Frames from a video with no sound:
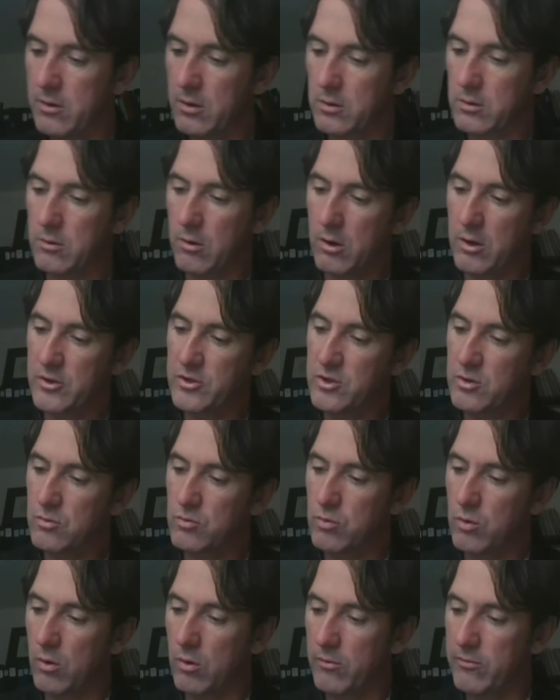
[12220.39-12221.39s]
a larger
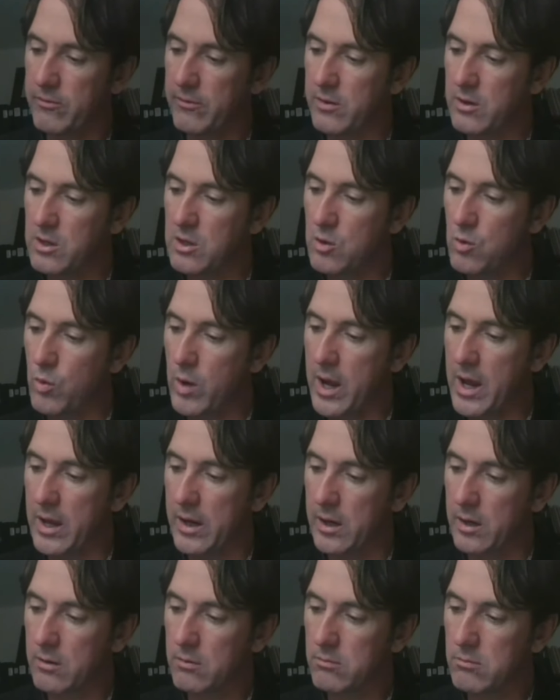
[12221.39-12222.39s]
role for the
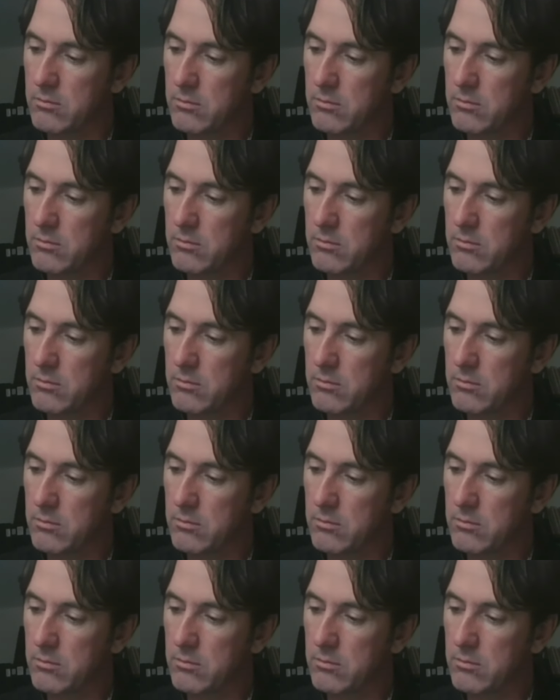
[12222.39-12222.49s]
UN